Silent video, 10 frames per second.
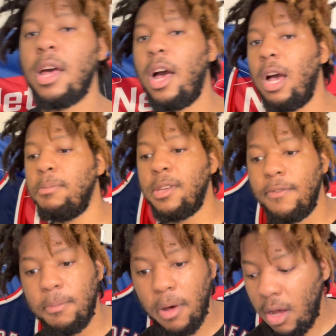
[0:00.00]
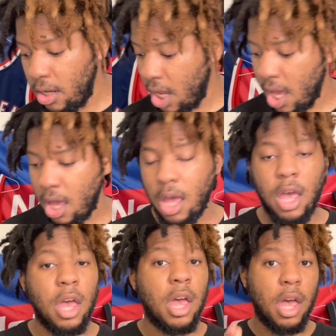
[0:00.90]
I'm Sever the Bond.
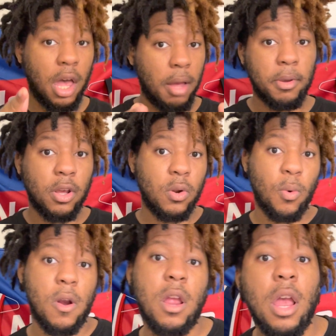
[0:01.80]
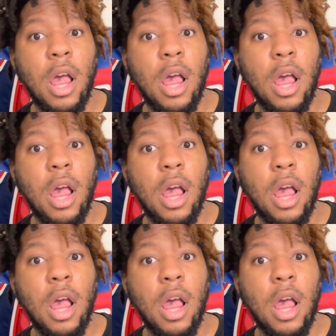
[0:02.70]
I'm going to go to work.